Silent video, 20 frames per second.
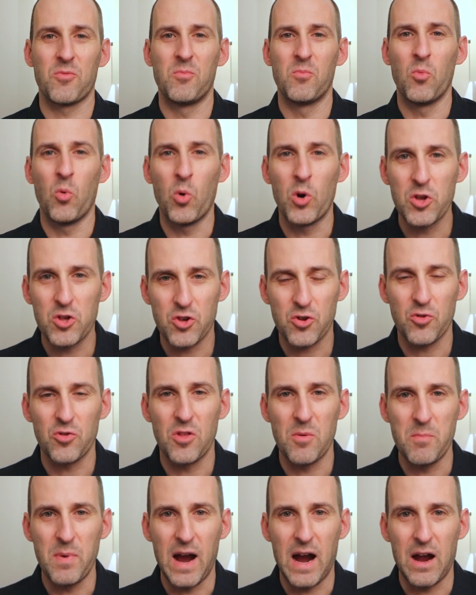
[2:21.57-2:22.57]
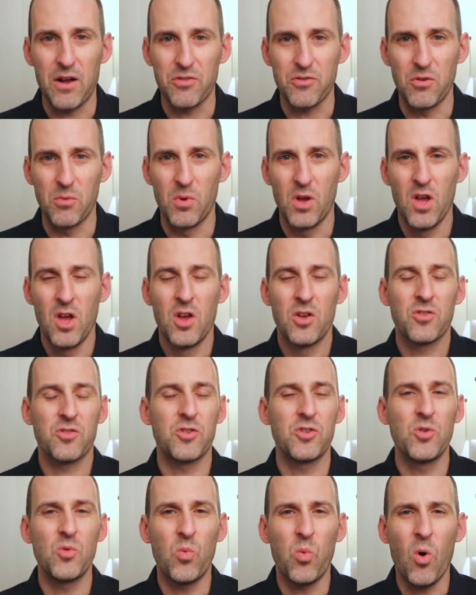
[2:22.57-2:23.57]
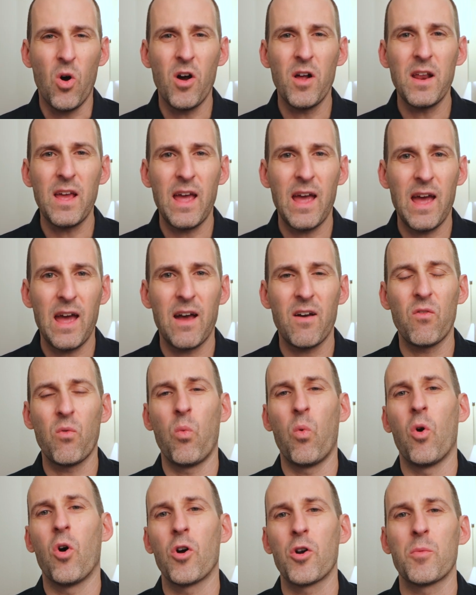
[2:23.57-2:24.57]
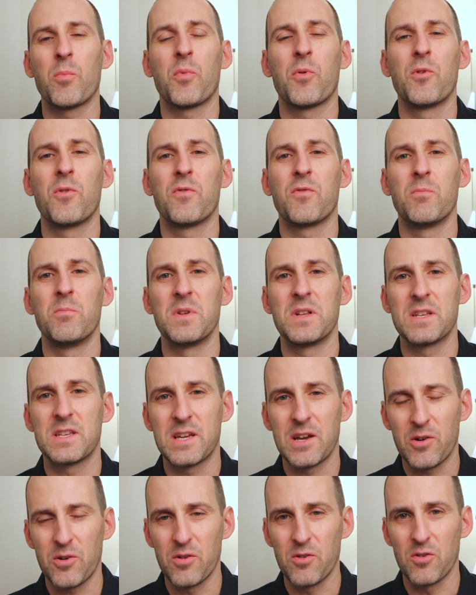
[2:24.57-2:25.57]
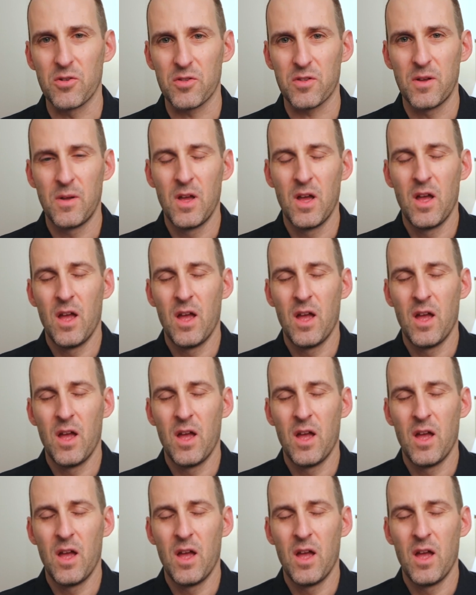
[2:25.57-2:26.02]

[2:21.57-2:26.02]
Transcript: moisture in the bathroom, so you want to have waterproof materials.